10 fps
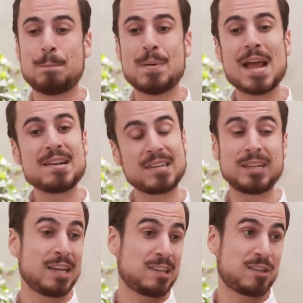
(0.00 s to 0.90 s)

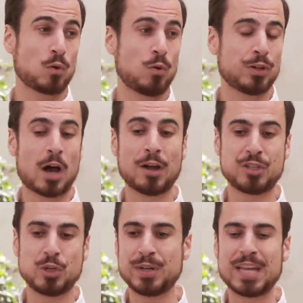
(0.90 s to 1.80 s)
basically gets sold
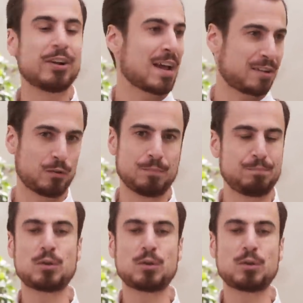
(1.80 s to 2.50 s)
onto an international